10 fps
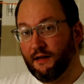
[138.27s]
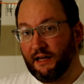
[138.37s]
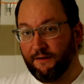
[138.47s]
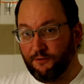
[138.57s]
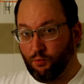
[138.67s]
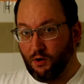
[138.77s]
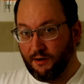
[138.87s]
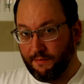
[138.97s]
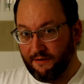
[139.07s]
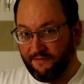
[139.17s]
If you want
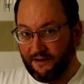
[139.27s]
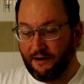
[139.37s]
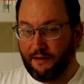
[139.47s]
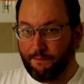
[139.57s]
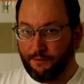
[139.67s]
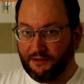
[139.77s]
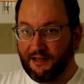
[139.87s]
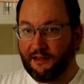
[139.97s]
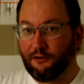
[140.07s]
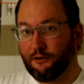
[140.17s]
to be very
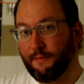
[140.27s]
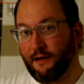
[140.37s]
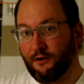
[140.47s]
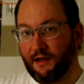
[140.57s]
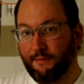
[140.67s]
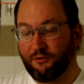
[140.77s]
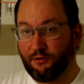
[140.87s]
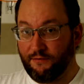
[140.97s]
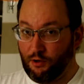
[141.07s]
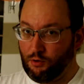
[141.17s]
particular about your
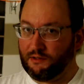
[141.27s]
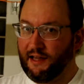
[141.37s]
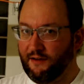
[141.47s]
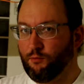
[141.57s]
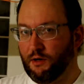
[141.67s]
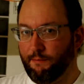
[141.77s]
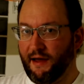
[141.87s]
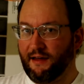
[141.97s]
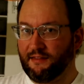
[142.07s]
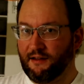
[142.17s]
chemistry, if you only have one
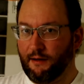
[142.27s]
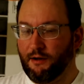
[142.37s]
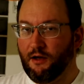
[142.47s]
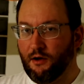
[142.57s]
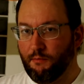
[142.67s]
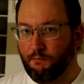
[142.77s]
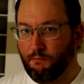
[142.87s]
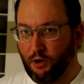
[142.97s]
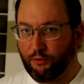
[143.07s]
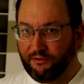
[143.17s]
bathtub,
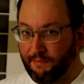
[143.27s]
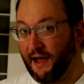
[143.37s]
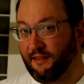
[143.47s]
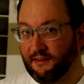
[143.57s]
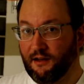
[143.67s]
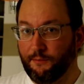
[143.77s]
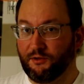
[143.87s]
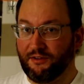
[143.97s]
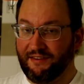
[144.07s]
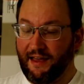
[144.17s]
most bathtubs
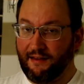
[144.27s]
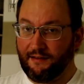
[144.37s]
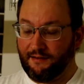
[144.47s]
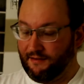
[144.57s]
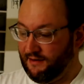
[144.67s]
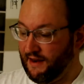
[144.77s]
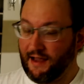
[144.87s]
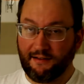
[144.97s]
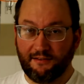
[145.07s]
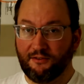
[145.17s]
are set
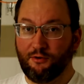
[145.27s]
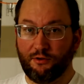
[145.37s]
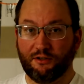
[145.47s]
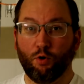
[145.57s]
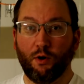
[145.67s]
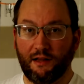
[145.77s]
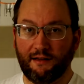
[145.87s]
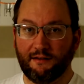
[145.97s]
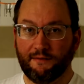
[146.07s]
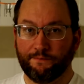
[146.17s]
next to the
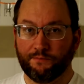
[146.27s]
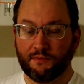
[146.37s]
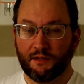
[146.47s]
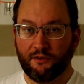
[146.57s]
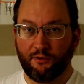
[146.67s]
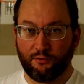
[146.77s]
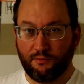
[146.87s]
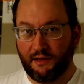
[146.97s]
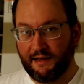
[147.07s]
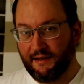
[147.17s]
toilet. So it's
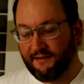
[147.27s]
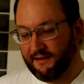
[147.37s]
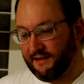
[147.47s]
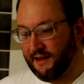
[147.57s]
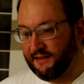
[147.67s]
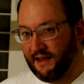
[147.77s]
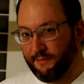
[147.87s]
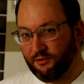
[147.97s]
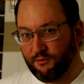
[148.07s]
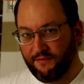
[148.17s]
really easy to take the
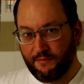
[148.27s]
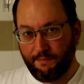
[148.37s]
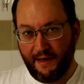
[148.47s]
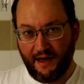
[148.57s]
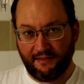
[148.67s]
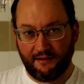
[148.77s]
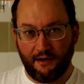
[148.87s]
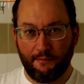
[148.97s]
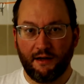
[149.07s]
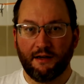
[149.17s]
chemistry from the bathtub